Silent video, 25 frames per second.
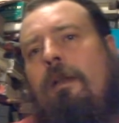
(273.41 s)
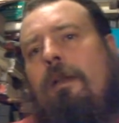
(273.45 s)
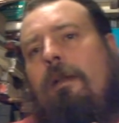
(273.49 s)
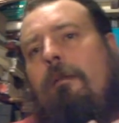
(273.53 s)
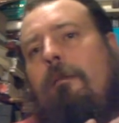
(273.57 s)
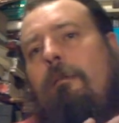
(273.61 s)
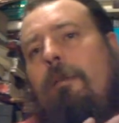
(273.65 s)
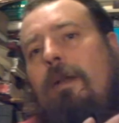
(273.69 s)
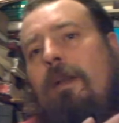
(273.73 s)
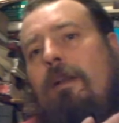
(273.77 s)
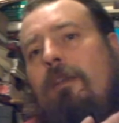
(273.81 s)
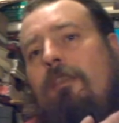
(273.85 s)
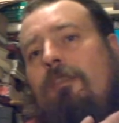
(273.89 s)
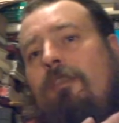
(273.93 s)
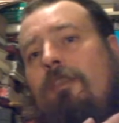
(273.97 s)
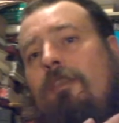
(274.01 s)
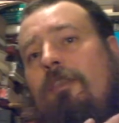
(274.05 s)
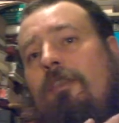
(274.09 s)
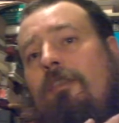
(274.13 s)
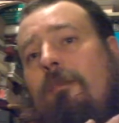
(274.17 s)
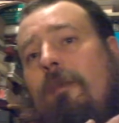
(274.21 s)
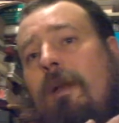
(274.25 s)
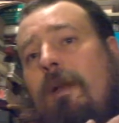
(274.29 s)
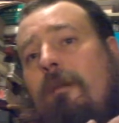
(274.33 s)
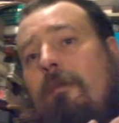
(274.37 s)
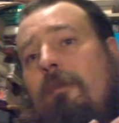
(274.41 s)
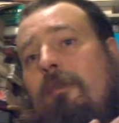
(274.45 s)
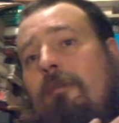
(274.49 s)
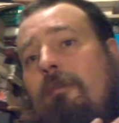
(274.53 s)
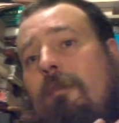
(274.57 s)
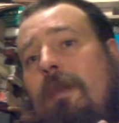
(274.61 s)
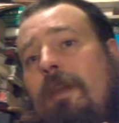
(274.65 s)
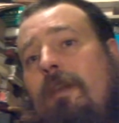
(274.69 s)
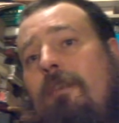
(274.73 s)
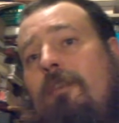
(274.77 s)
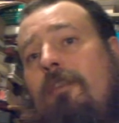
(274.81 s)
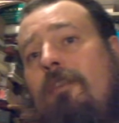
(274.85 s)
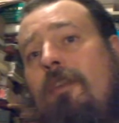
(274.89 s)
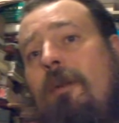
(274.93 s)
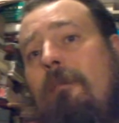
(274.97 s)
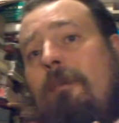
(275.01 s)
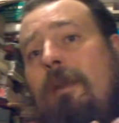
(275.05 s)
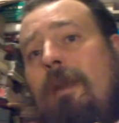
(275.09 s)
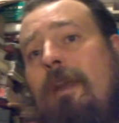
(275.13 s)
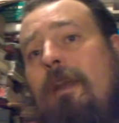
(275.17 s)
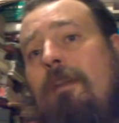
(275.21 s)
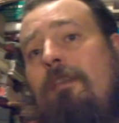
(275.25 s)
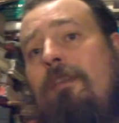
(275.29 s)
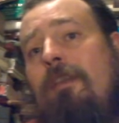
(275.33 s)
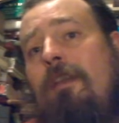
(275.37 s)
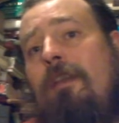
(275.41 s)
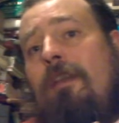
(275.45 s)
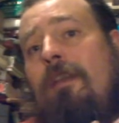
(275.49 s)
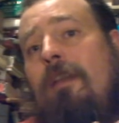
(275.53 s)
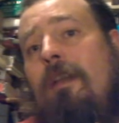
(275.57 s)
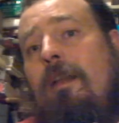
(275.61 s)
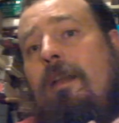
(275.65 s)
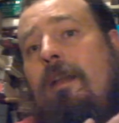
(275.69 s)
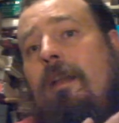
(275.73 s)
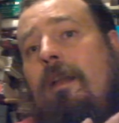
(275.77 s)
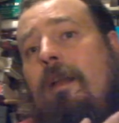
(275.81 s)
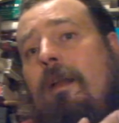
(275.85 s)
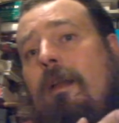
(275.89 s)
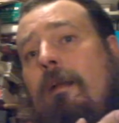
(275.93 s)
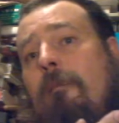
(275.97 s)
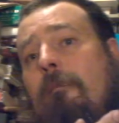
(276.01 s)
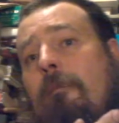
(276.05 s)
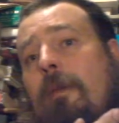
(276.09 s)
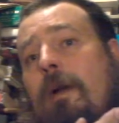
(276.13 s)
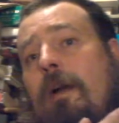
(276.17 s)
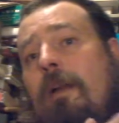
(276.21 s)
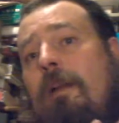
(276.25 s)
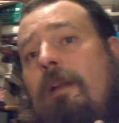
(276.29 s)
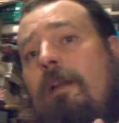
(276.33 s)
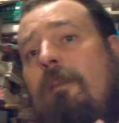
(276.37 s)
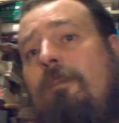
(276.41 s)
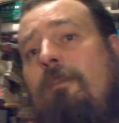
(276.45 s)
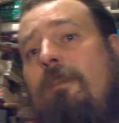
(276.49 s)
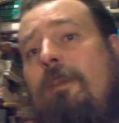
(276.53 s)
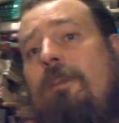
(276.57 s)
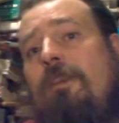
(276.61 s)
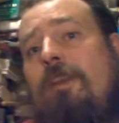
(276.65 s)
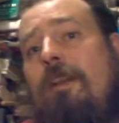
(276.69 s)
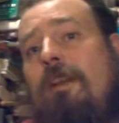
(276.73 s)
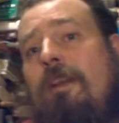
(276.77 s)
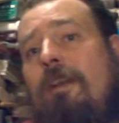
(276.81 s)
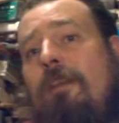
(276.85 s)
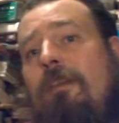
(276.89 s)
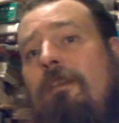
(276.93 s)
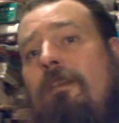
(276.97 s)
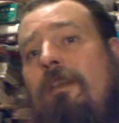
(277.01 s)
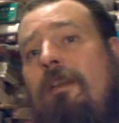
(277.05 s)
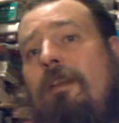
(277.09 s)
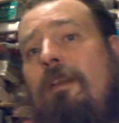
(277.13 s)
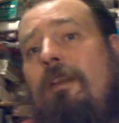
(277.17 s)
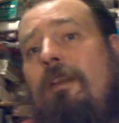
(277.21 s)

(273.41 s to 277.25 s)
because the smoke was being dominated by those Virginias.